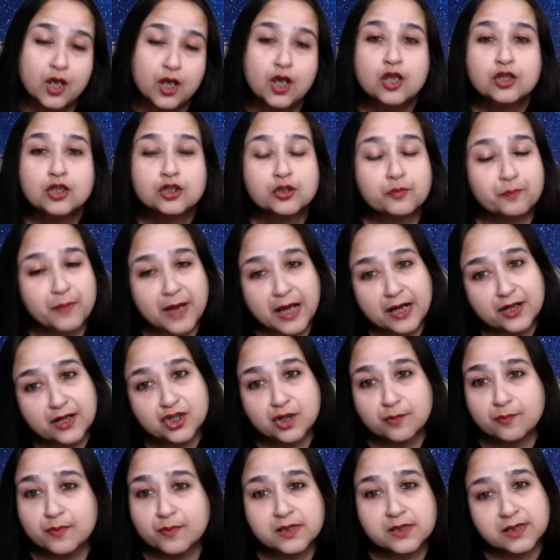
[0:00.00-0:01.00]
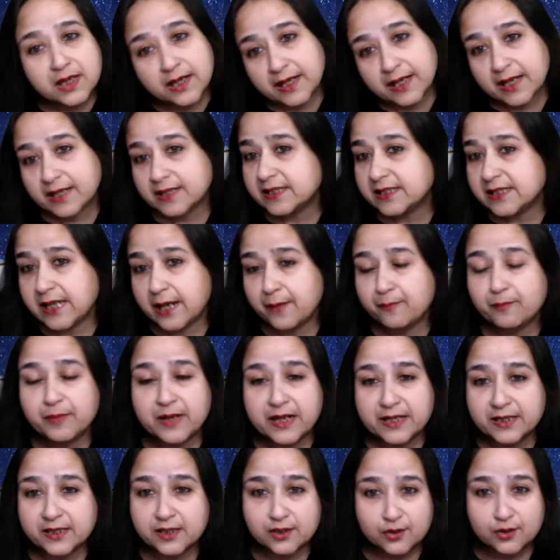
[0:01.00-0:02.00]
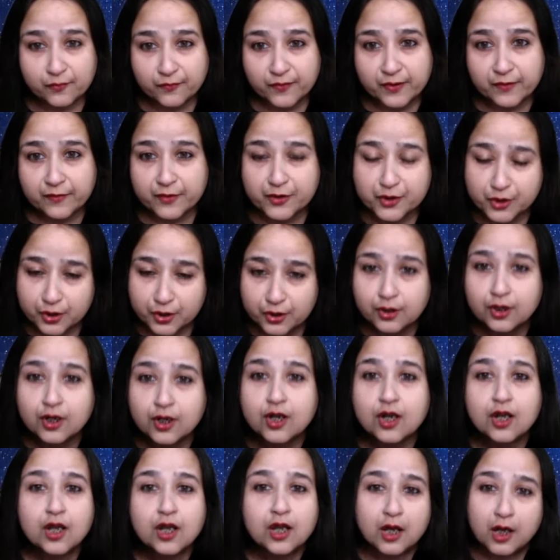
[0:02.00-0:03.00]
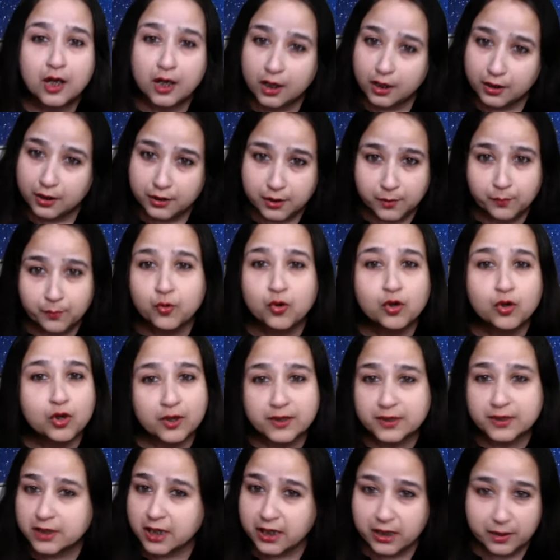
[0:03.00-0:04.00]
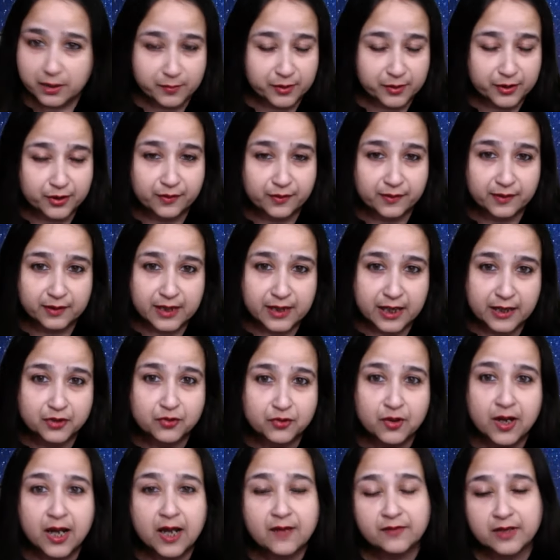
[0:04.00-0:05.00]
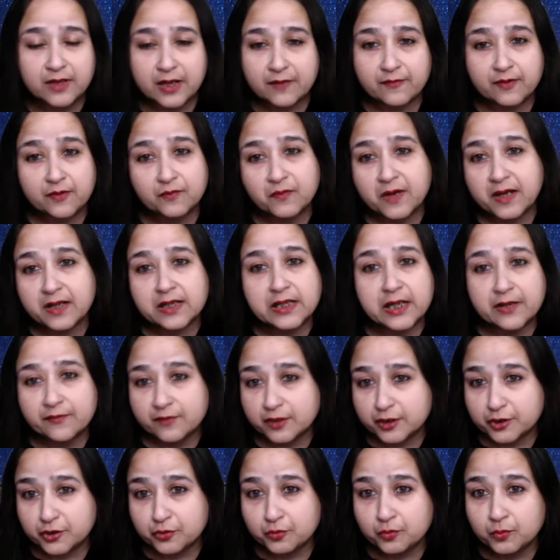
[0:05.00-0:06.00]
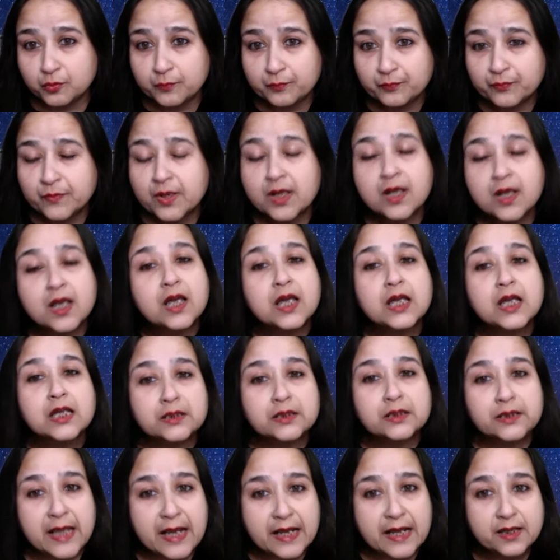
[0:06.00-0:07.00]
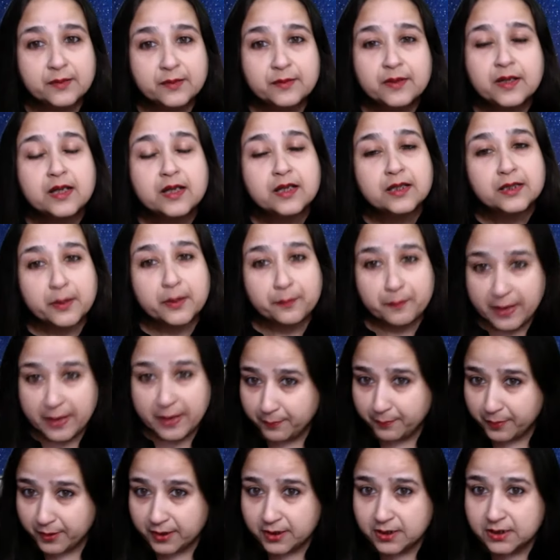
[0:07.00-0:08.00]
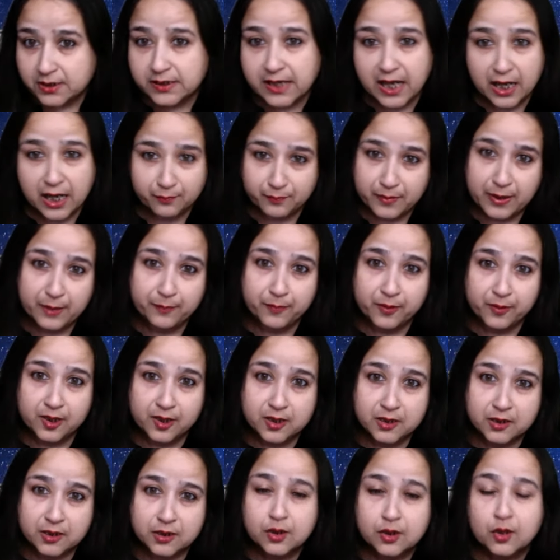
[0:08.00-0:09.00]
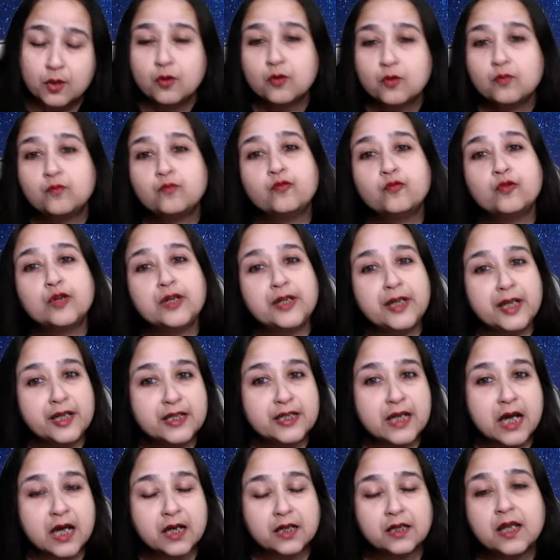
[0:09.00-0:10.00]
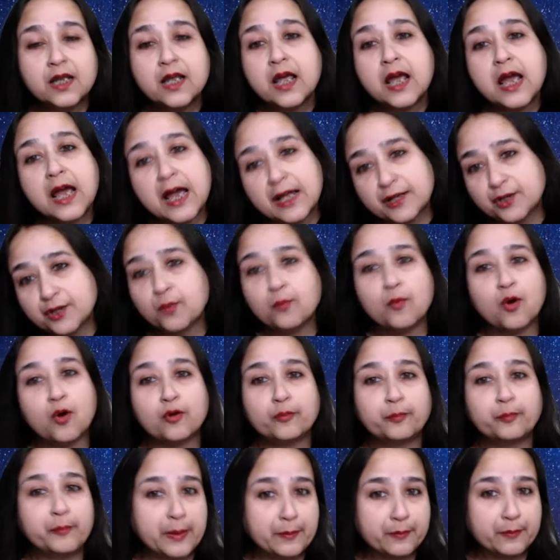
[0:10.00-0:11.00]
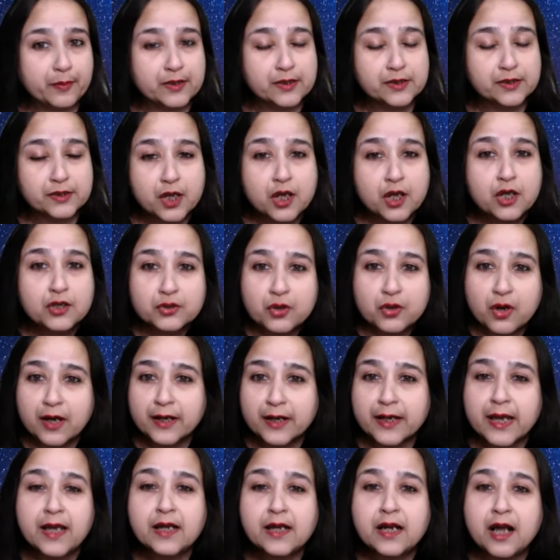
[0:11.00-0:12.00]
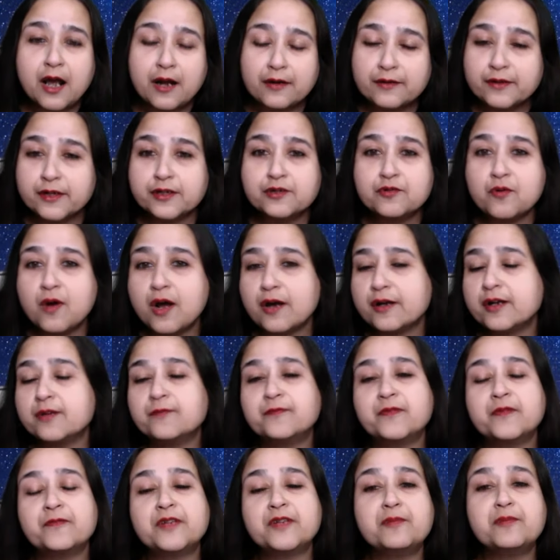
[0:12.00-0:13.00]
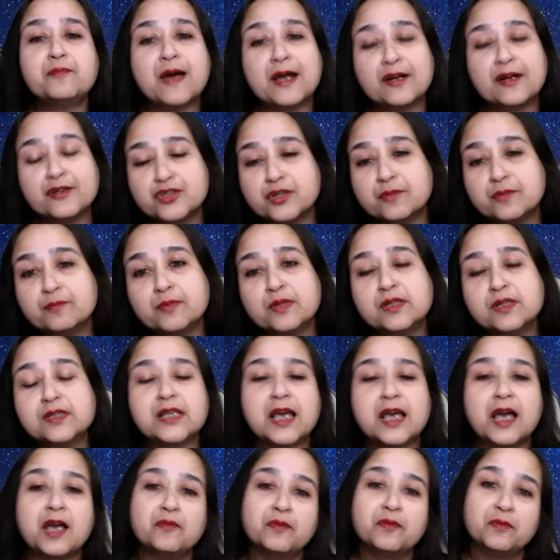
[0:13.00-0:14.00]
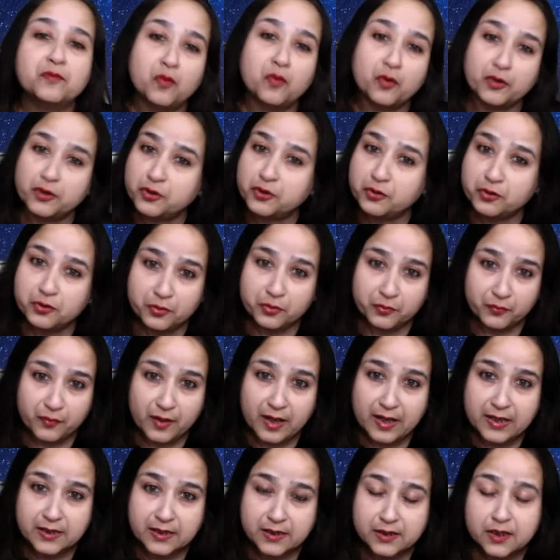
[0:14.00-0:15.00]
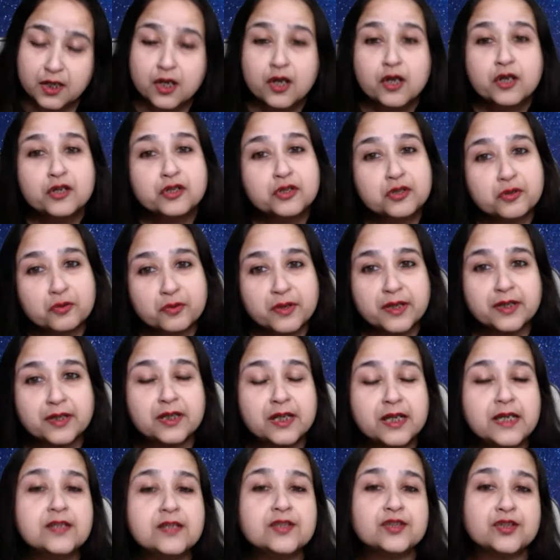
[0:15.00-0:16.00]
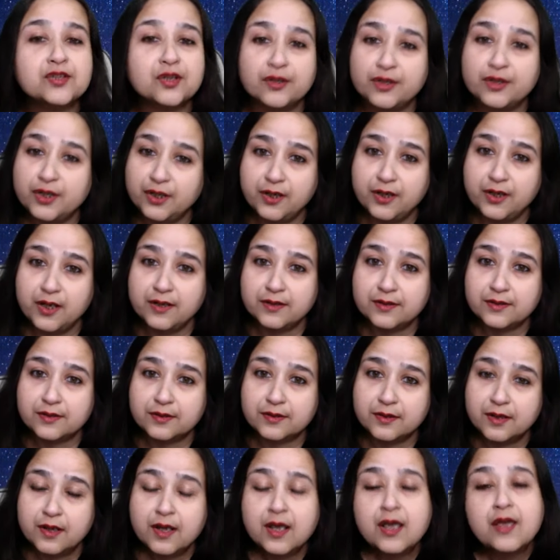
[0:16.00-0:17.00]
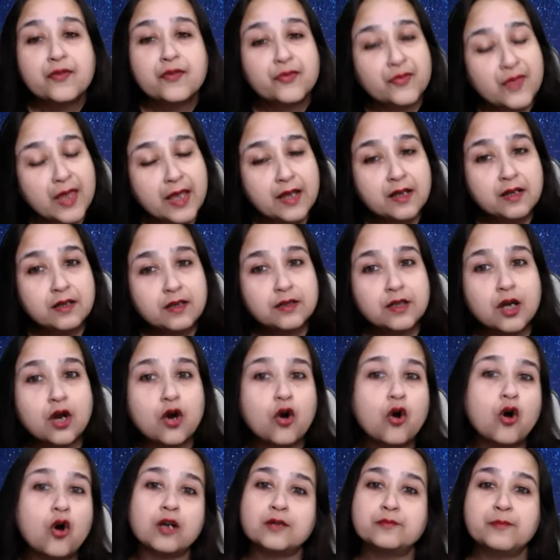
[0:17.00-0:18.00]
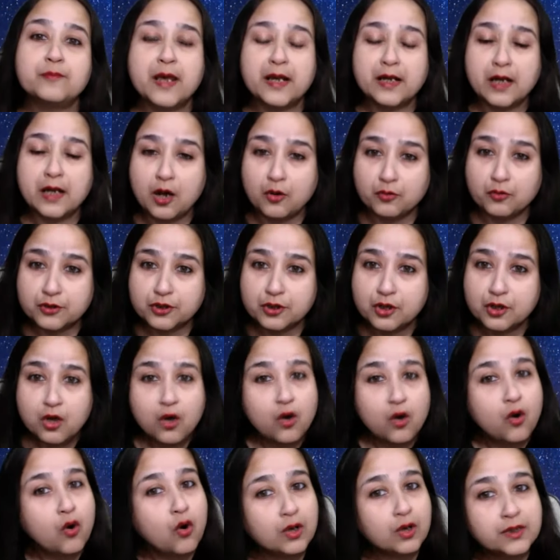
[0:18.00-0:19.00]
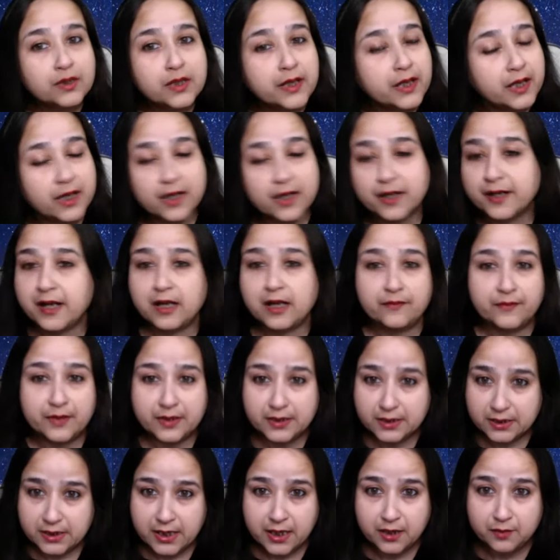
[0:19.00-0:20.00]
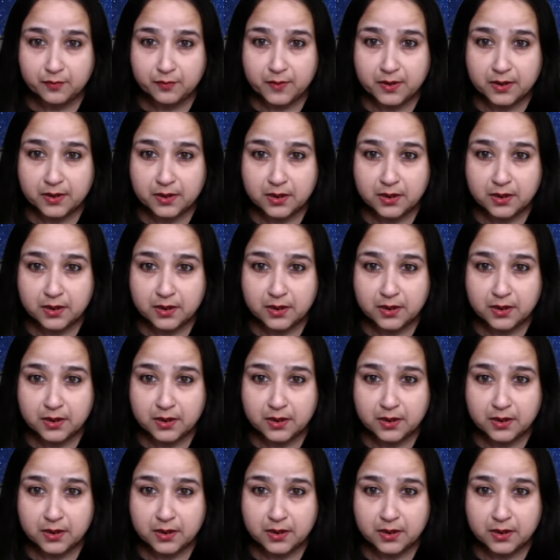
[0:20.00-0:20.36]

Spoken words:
So parajumbles, again, same places of revision, the book or study material that you have, level 1, level 2. Then the papers, CAT papers, fully done, and your mock papers. So again, 100 to 150 parajumbles I will want you to revise during these 30 days. Then the odd man out or the irrelevant statement.